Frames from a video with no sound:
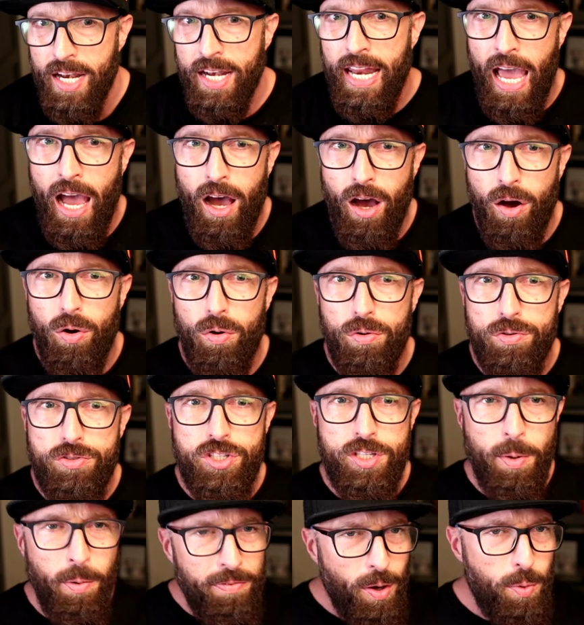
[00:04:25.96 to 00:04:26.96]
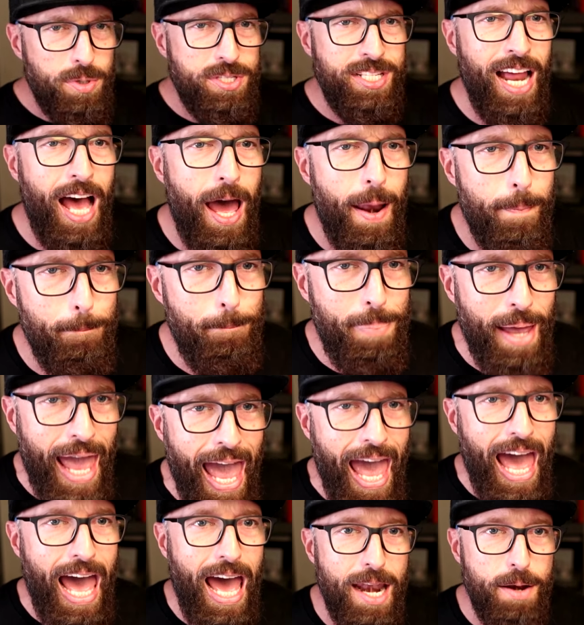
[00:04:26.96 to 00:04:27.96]
Now, some of that was not
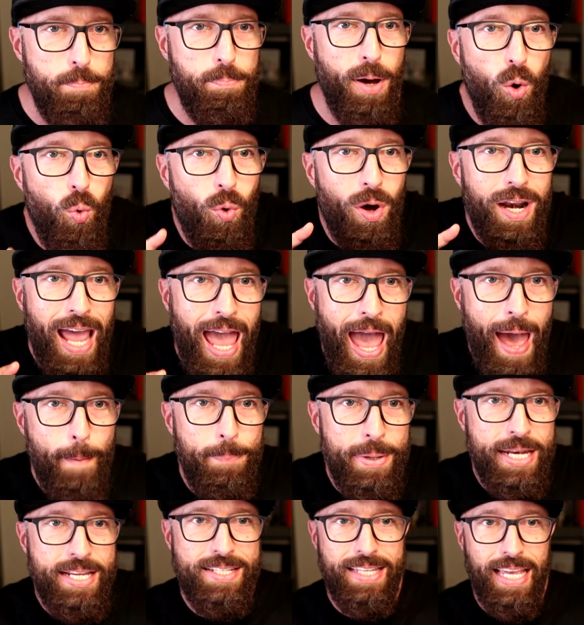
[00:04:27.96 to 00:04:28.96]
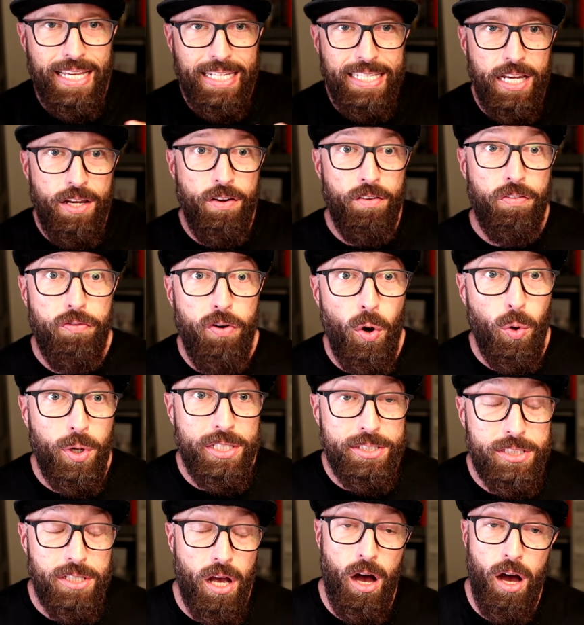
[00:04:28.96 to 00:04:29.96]
bad, but what happened is they didn't
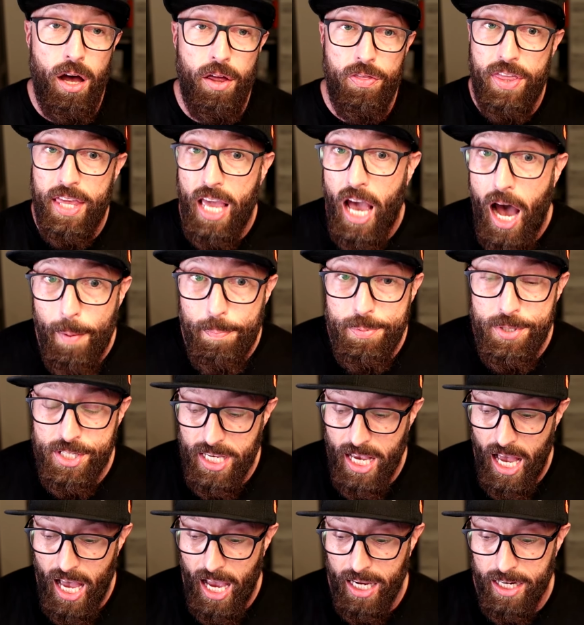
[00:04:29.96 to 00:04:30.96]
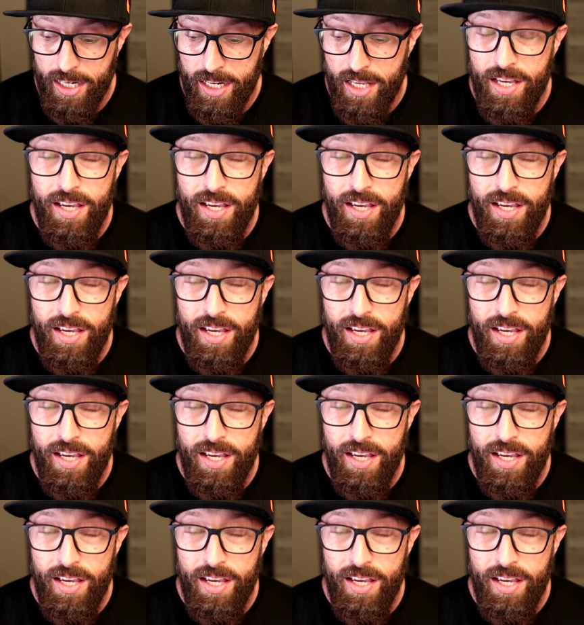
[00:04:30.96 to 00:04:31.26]
focus on the upside.